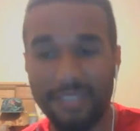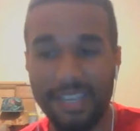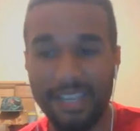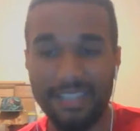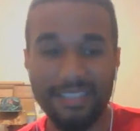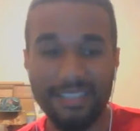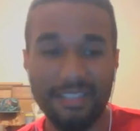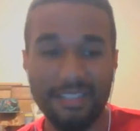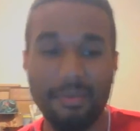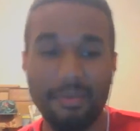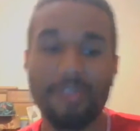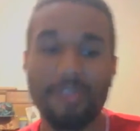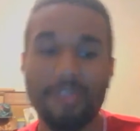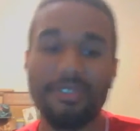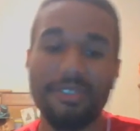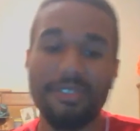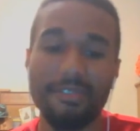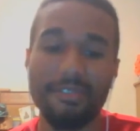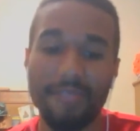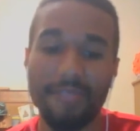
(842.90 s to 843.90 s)
is I'm also the
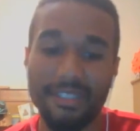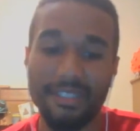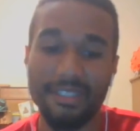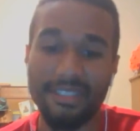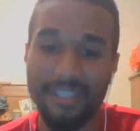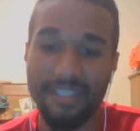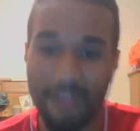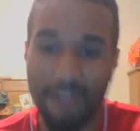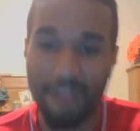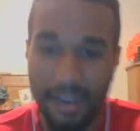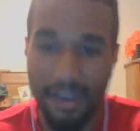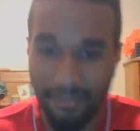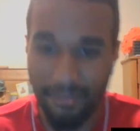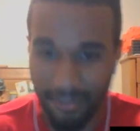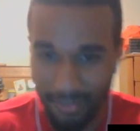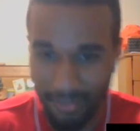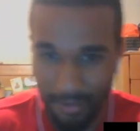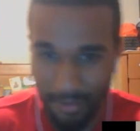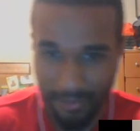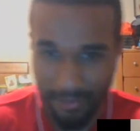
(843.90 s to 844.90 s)
resident graphics
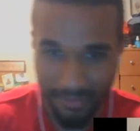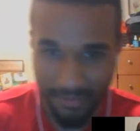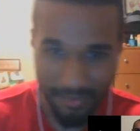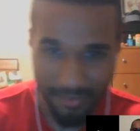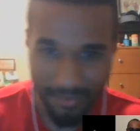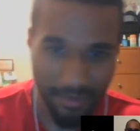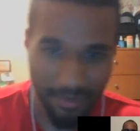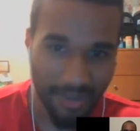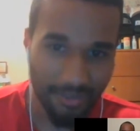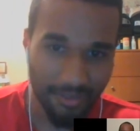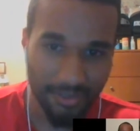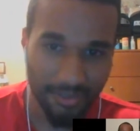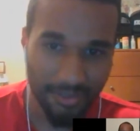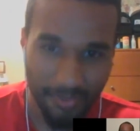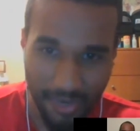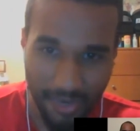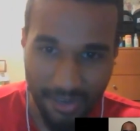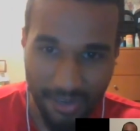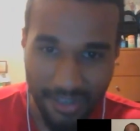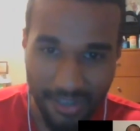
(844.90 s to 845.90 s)
whore of this panel as
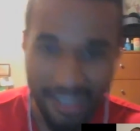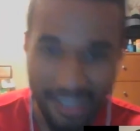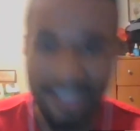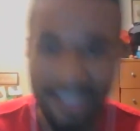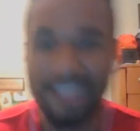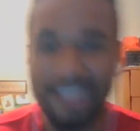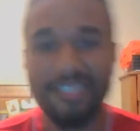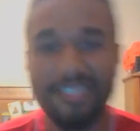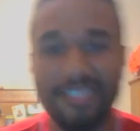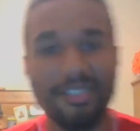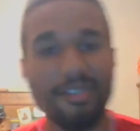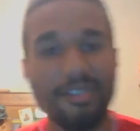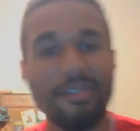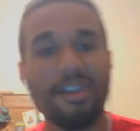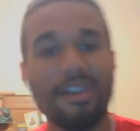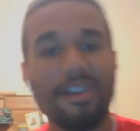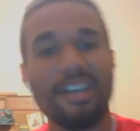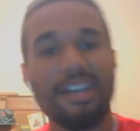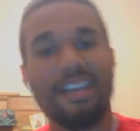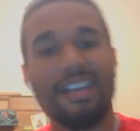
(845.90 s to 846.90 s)
well. So
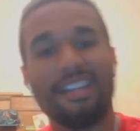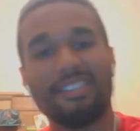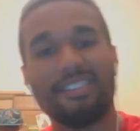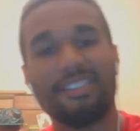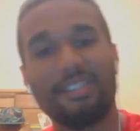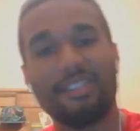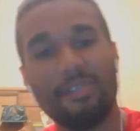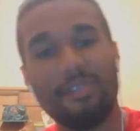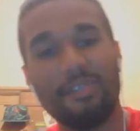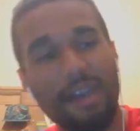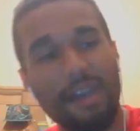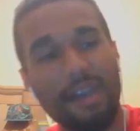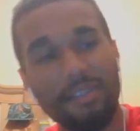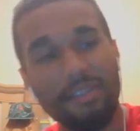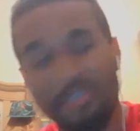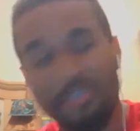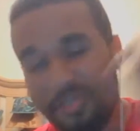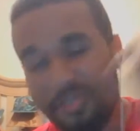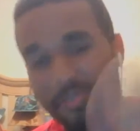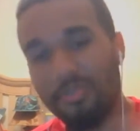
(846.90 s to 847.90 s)
I
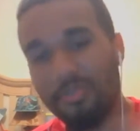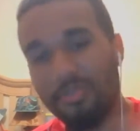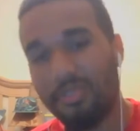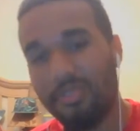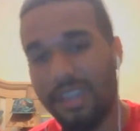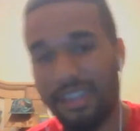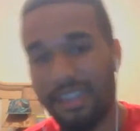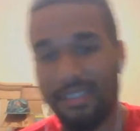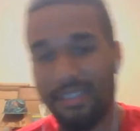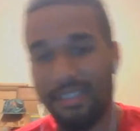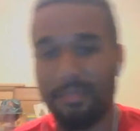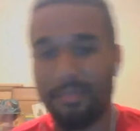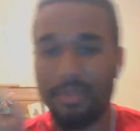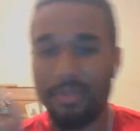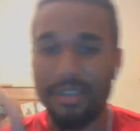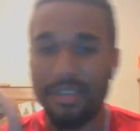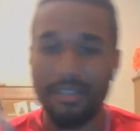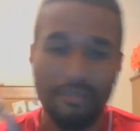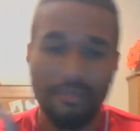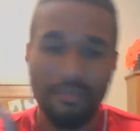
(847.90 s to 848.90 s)
knew that the
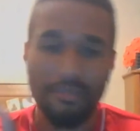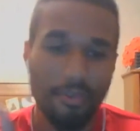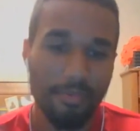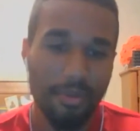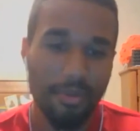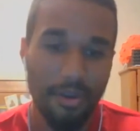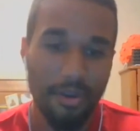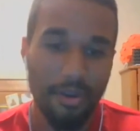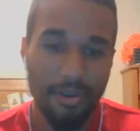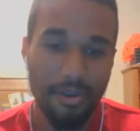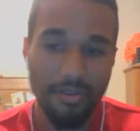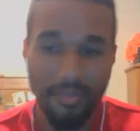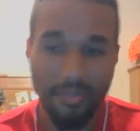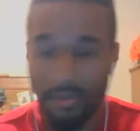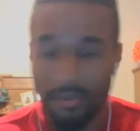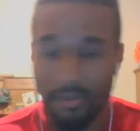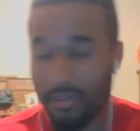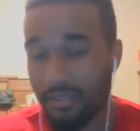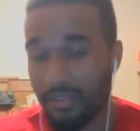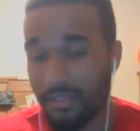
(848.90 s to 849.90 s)
PS4 Pro, or
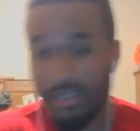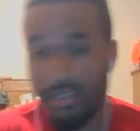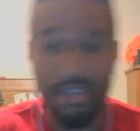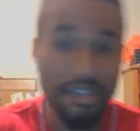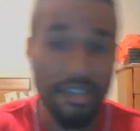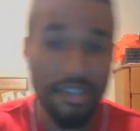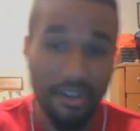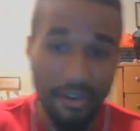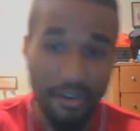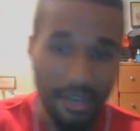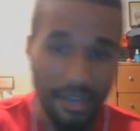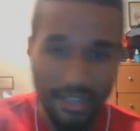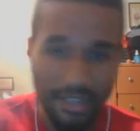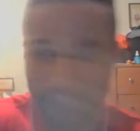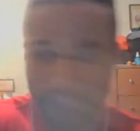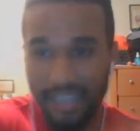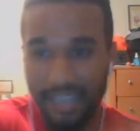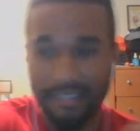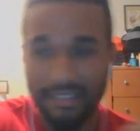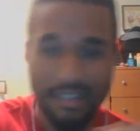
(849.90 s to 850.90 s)
the Neo at
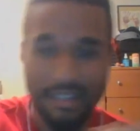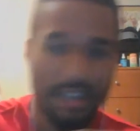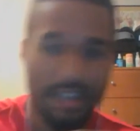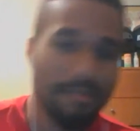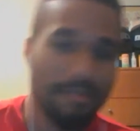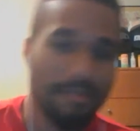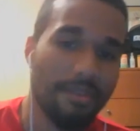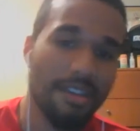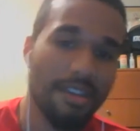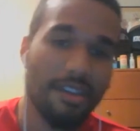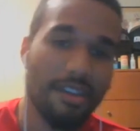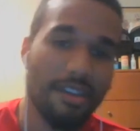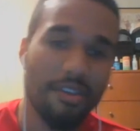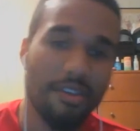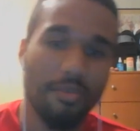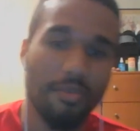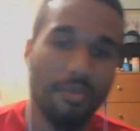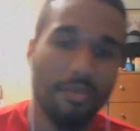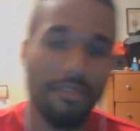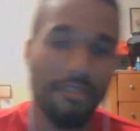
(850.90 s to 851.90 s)
that time,
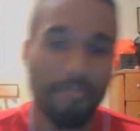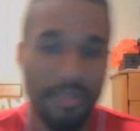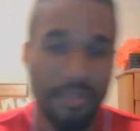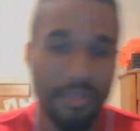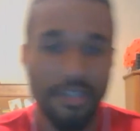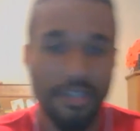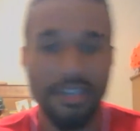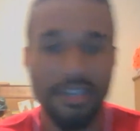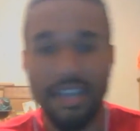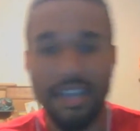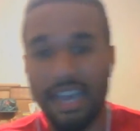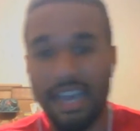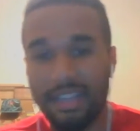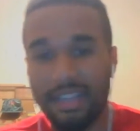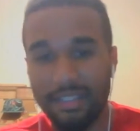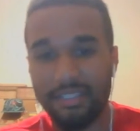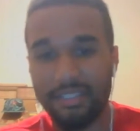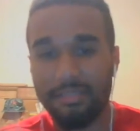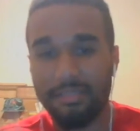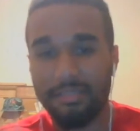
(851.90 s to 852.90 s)
would have been at
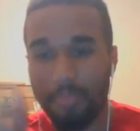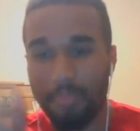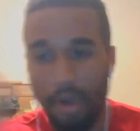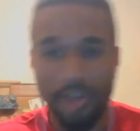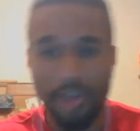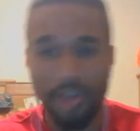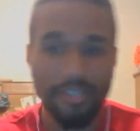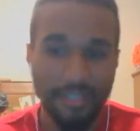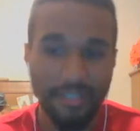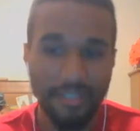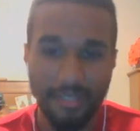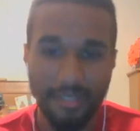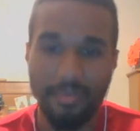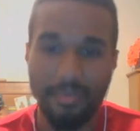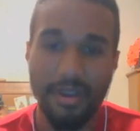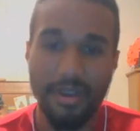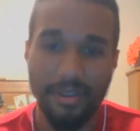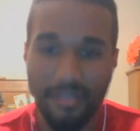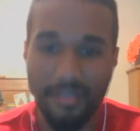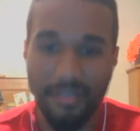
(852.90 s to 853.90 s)
least marginally better
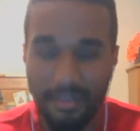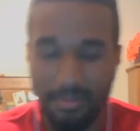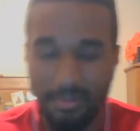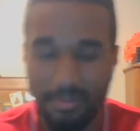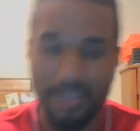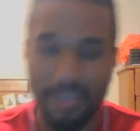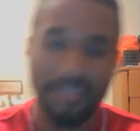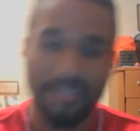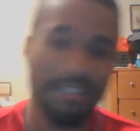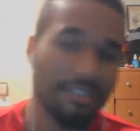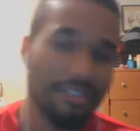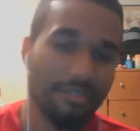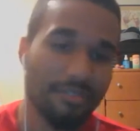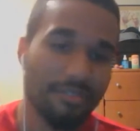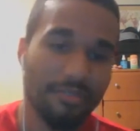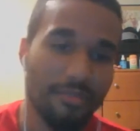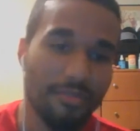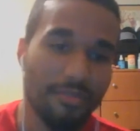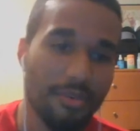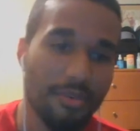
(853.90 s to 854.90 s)
than the PlayStation
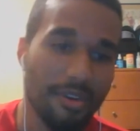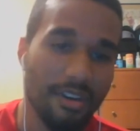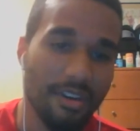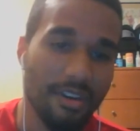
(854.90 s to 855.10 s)
4.